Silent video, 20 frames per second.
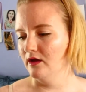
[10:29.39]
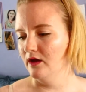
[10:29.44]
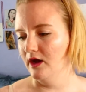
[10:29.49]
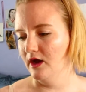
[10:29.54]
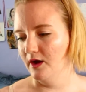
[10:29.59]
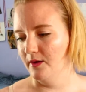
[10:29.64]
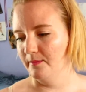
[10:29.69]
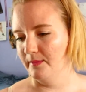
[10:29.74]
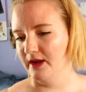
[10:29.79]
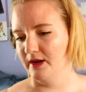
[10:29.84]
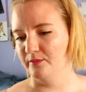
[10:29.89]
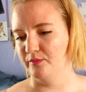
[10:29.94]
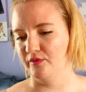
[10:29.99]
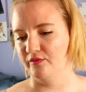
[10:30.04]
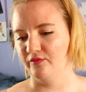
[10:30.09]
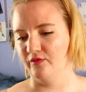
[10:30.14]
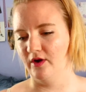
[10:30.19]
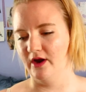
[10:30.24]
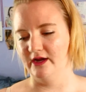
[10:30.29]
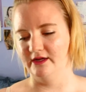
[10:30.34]
And
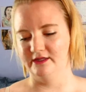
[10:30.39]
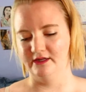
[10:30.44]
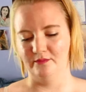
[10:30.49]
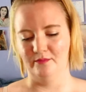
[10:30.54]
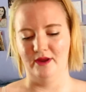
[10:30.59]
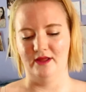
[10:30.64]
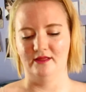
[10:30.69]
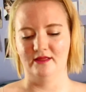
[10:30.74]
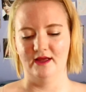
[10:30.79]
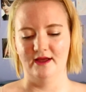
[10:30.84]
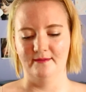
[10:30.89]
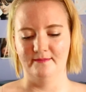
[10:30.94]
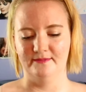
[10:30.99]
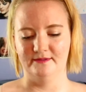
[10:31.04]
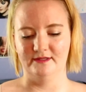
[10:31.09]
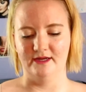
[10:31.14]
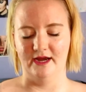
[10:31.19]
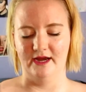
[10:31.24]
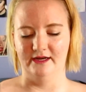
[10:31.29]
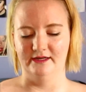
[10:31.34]
before I did my
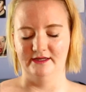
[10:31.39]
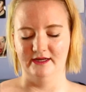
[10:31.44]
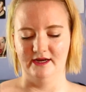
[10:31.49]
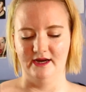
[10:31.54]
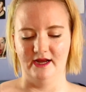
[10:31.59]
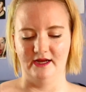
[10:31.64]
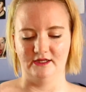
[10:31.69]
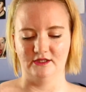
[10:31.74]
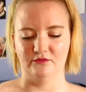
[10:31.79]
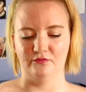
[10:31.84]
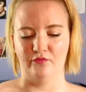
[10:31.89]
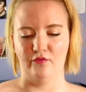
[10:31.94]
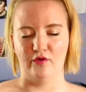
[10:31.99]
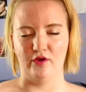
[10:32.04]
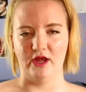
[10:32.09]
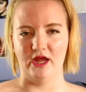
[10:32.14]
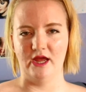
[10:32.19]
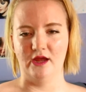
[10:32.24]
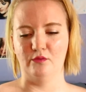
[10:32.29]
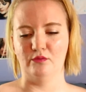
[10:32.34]
lips, I did
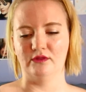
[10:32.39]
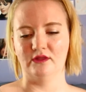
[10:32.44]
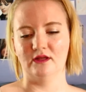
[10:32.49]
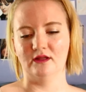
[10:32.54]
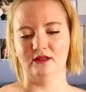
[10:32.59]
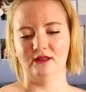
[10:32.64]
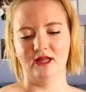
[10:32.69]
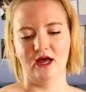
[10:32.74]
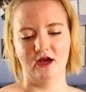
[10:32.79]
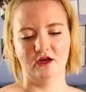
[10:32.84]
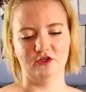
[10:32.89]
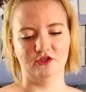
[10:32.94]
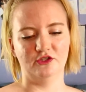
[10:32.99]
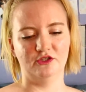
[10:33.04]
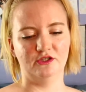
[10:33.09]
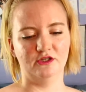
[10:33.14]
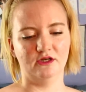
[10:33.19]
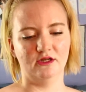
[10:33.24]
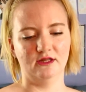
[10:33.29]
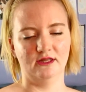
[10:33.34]
exfoliate with the
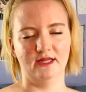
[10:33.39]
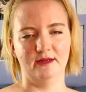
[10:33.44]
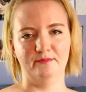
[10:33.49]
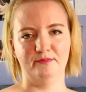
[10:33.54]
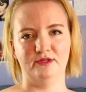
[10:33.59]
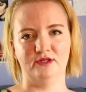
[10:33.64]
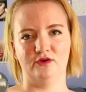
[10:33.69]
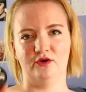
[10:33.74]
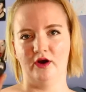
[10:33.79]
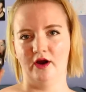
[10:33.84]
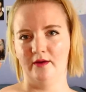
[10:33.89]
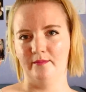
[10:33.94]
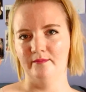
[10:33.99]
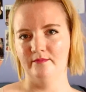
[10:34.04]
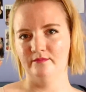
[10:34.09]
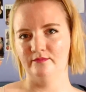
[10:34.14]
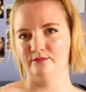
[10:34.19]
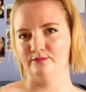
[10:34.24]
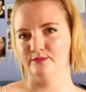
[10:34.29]
Lush lip scrub,